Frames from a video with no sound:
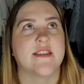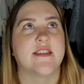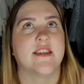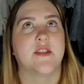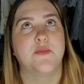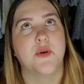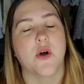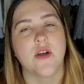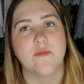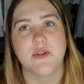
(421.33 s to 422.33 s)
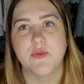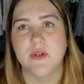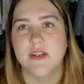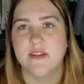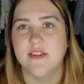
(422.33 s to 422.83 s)
they say to put on
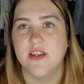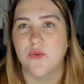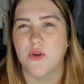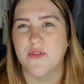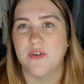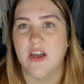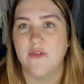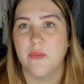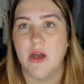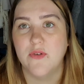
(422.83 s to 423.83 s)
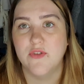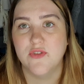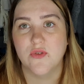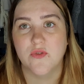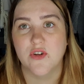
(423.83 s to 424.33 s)
between 0 and 5
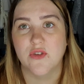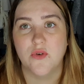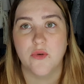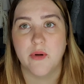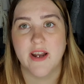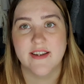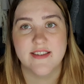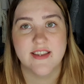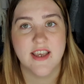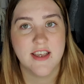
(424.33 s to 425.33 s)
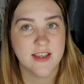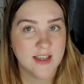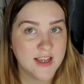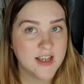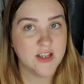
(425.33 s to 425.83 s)
pounds over the whole pregnancy,
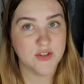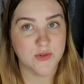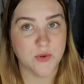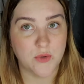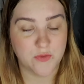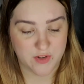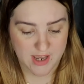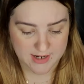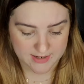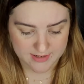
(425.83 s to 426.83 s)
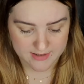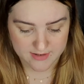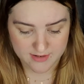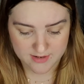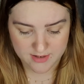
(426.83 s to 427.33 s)
so hopefully I
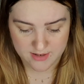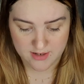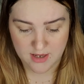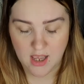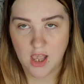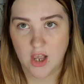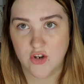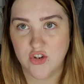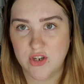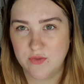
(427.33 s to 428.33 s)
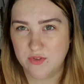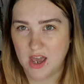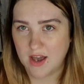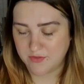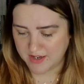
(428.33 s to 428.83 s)
can achieve
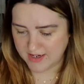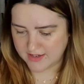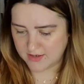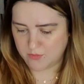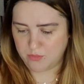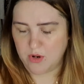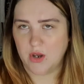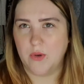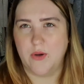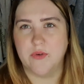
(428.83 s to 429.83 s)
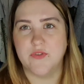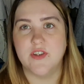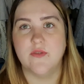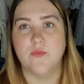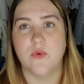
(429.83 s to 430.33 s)
that. I think I did pretty well with
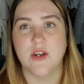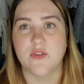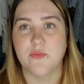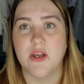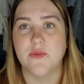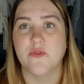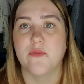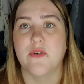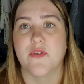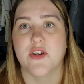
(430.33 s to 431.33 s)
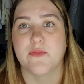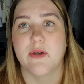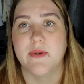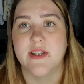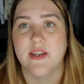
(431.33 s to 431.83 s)
when I was pregnant with my first
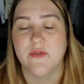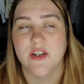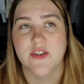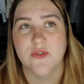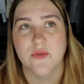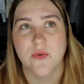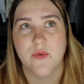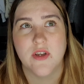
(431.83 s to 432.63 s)
baby, David, so